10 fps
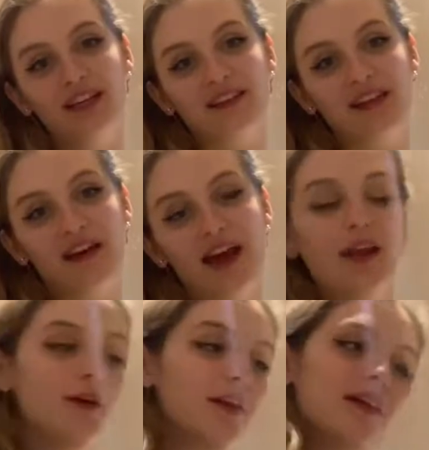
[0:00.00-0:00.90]
So
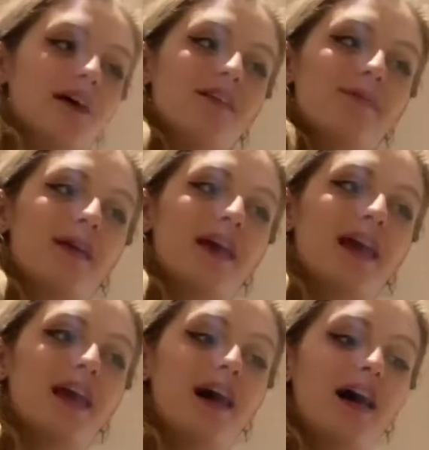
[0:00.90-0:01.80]
anyone who knows
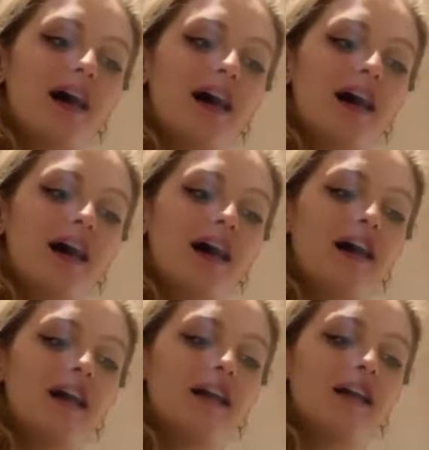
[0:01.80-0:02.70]
me
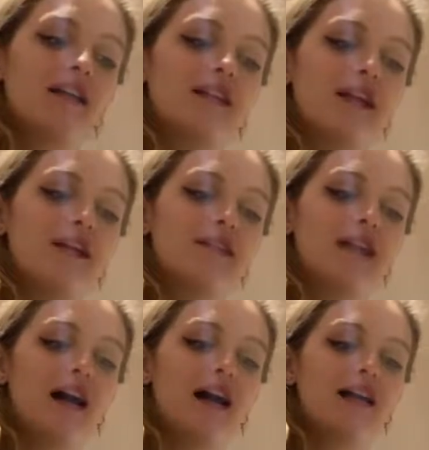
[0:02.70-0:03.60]
knows
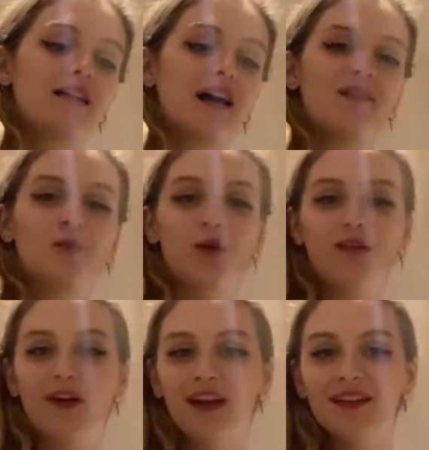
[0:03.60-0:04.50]
that I have a
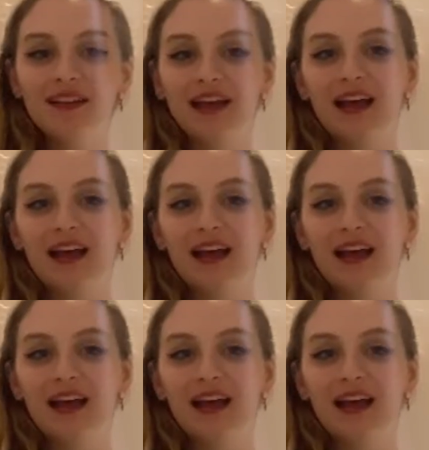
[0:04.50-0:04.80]
boyfriend,